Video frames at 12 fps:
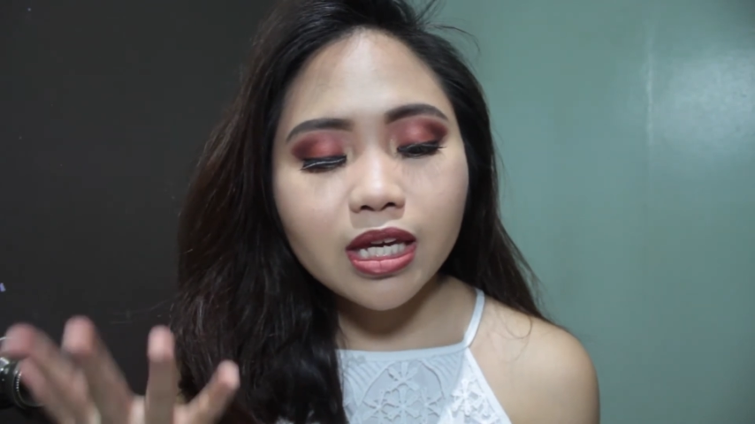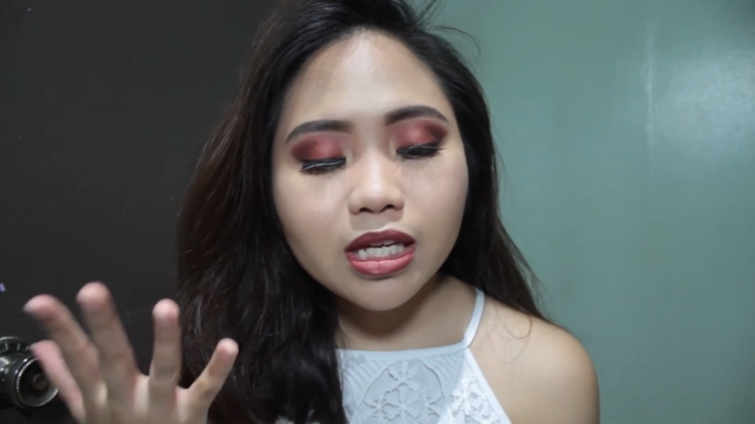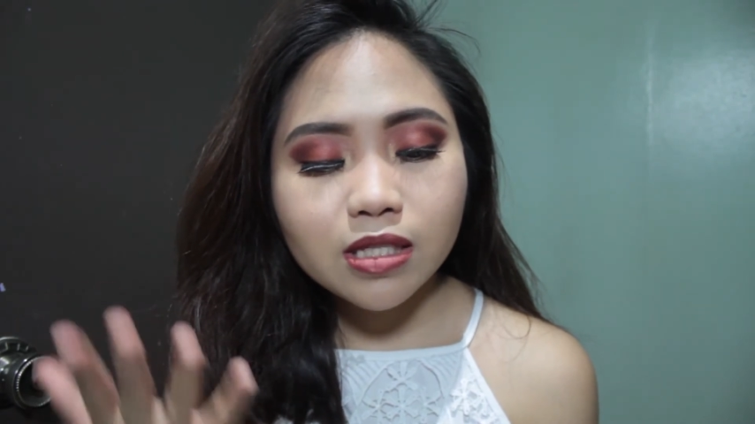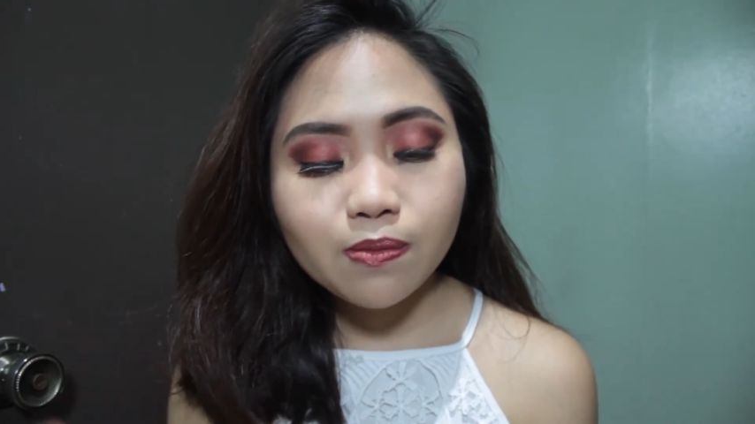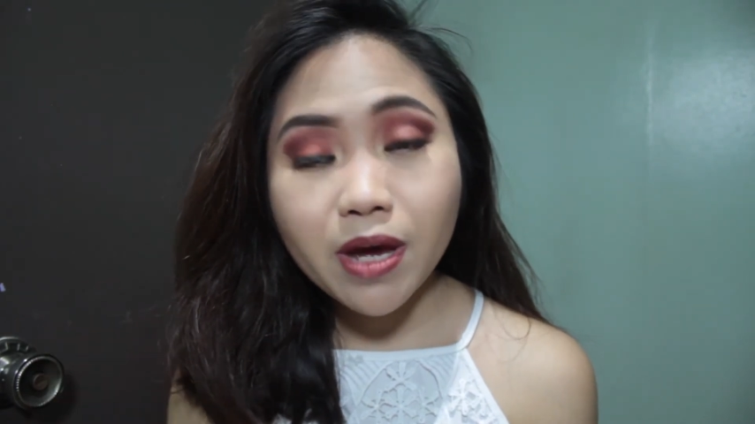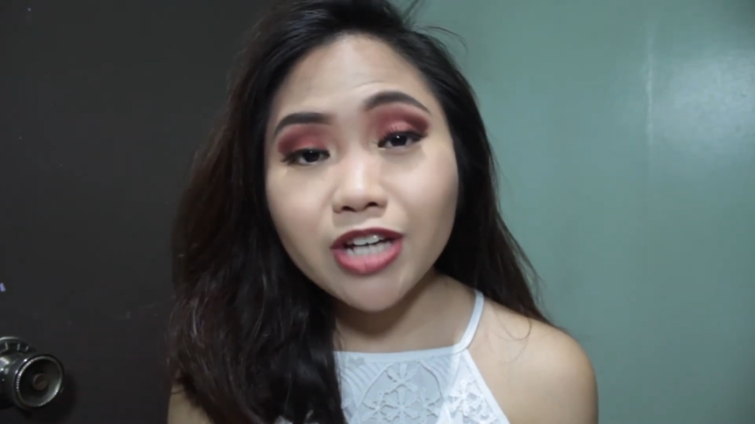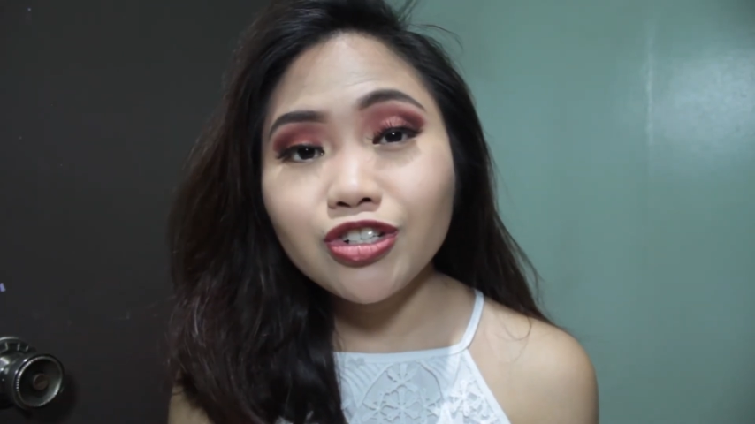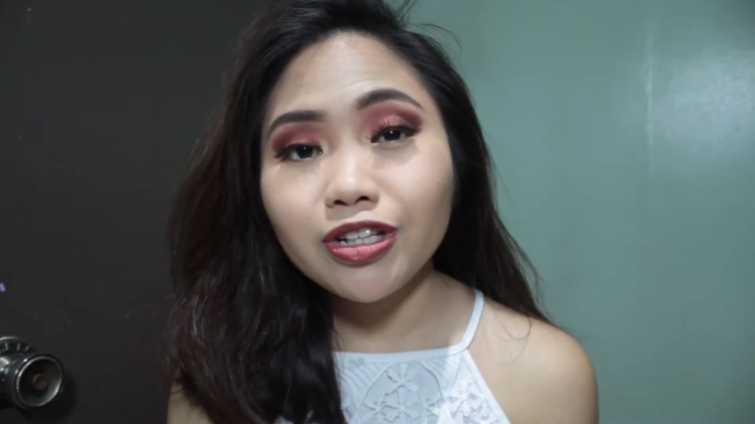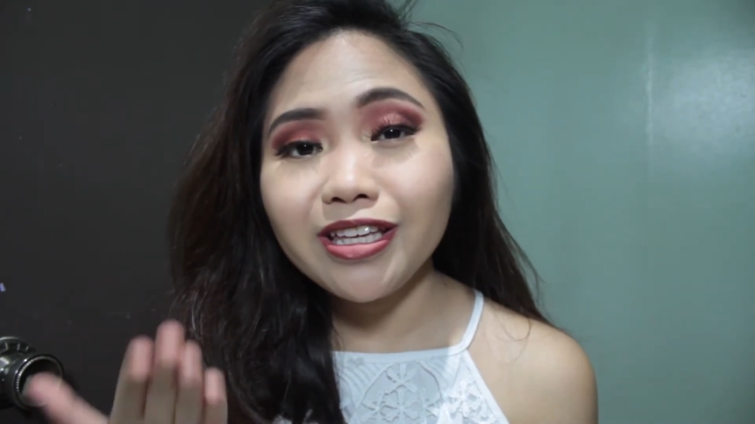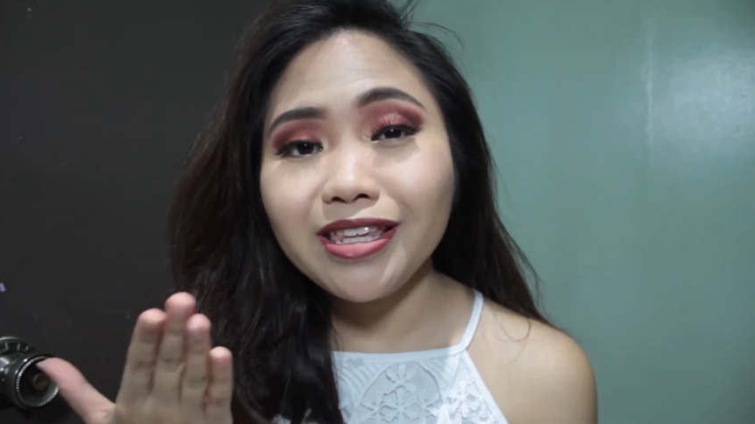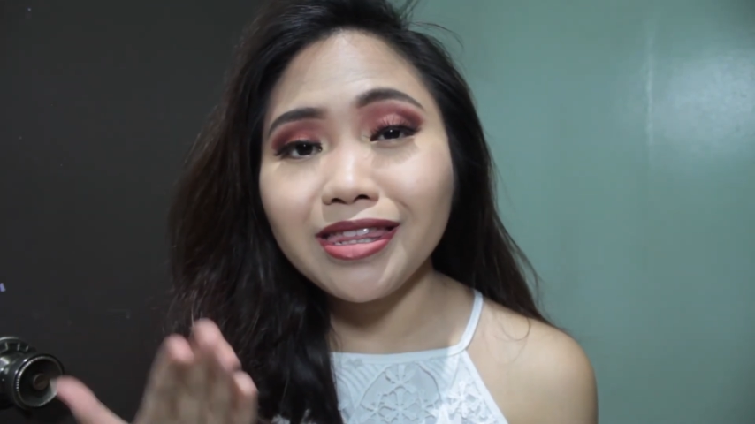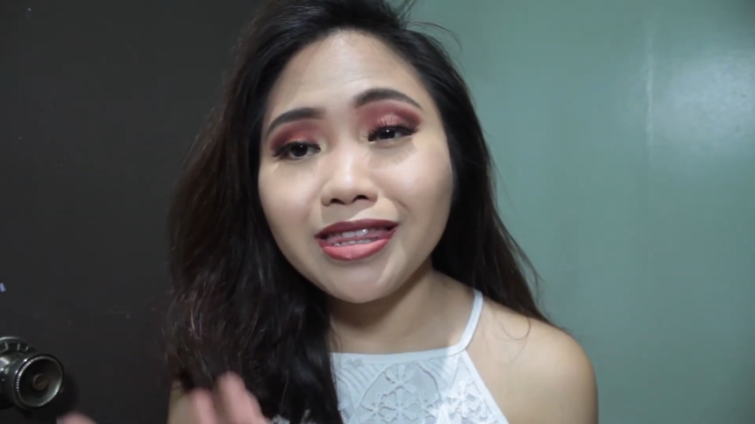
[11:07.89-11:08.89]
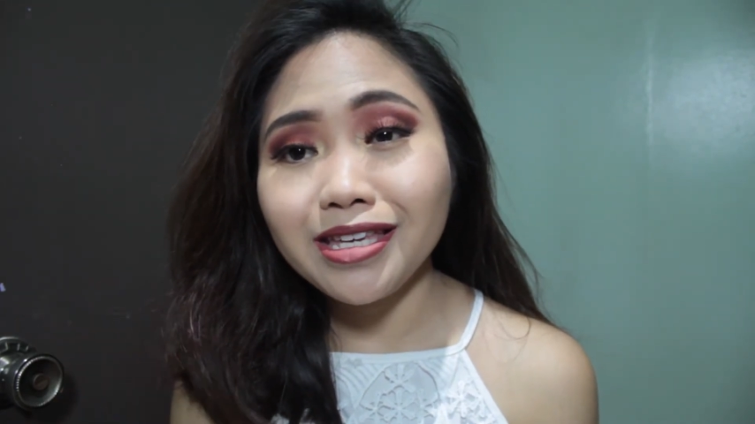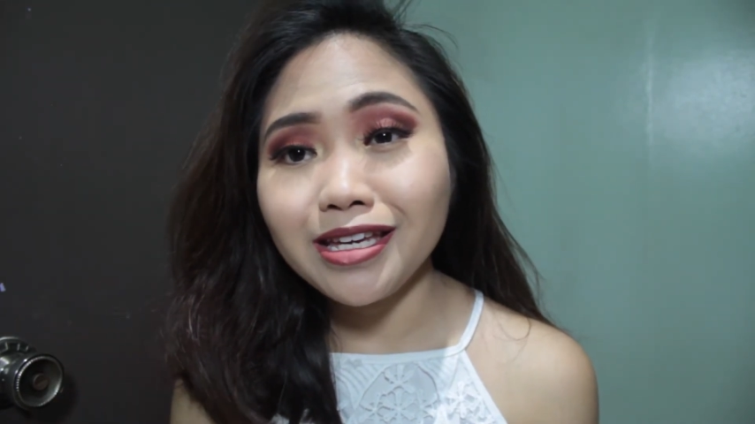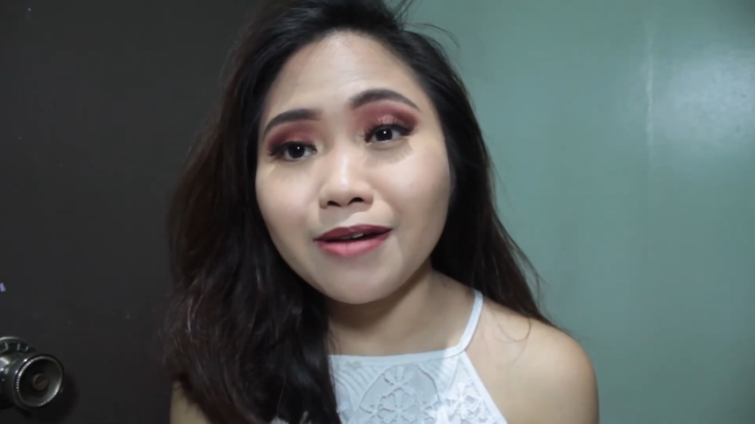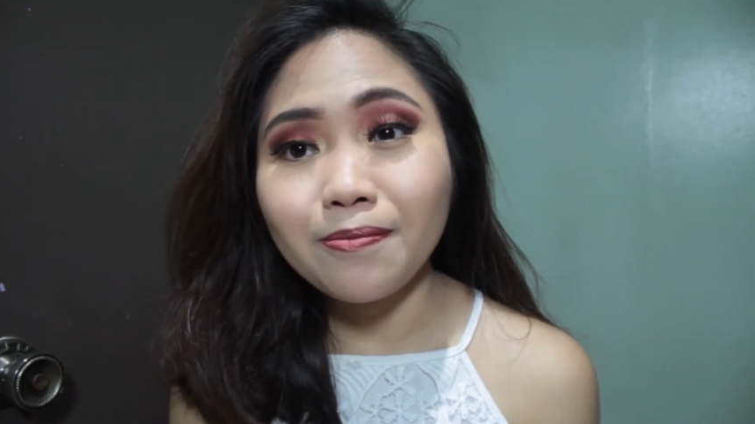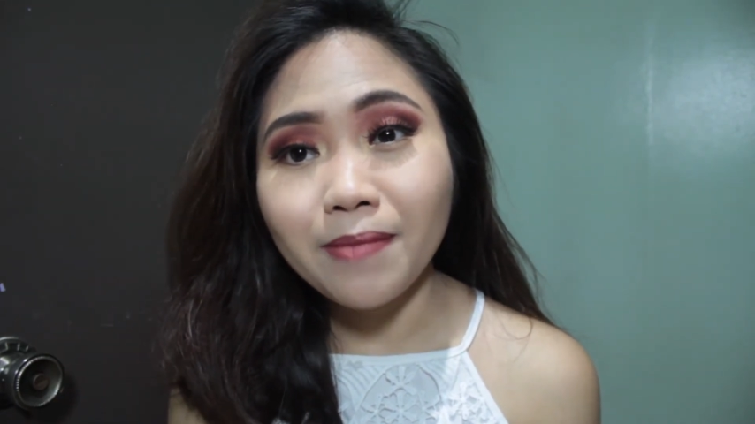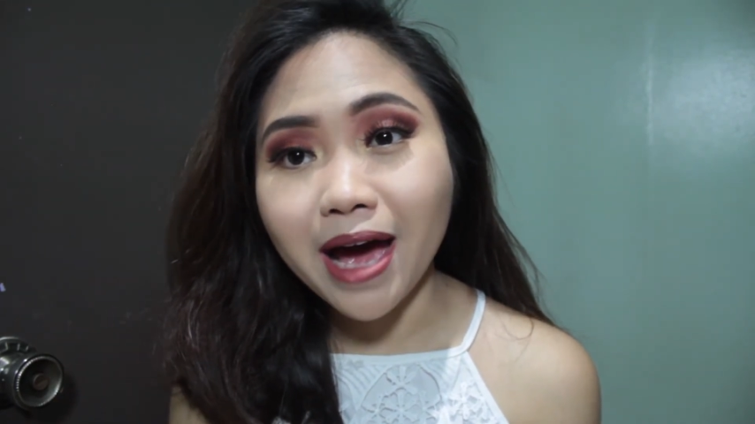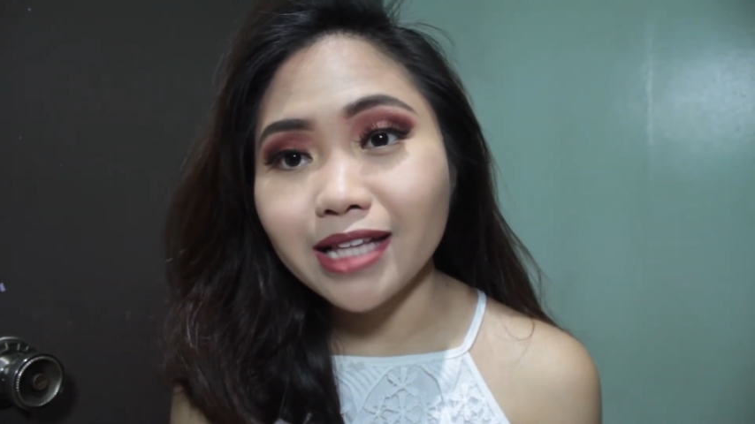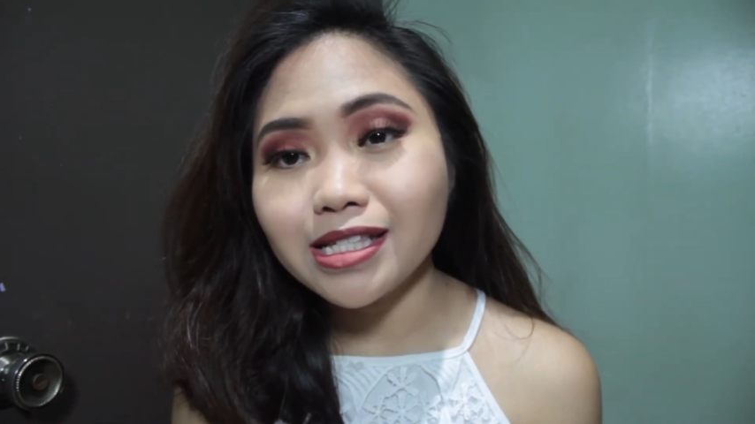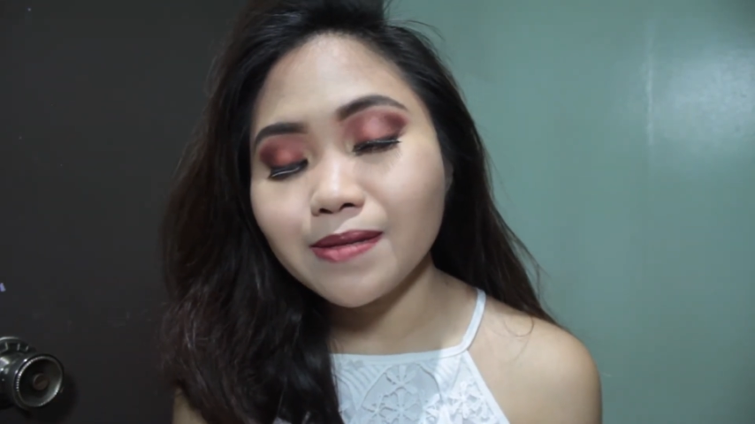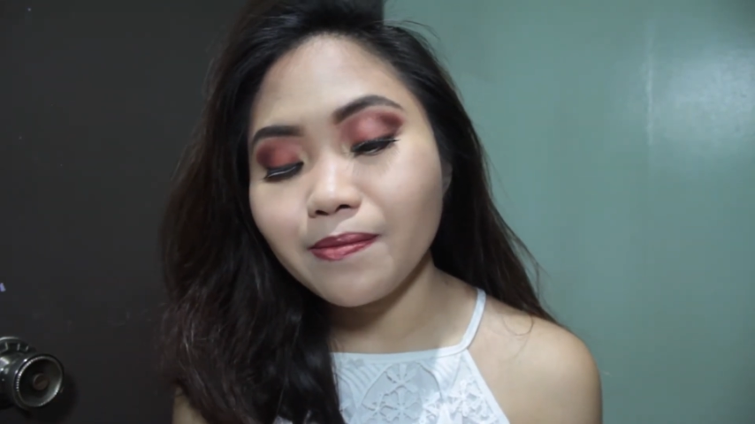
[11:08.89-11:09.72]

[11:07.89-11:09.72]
especially the mattes.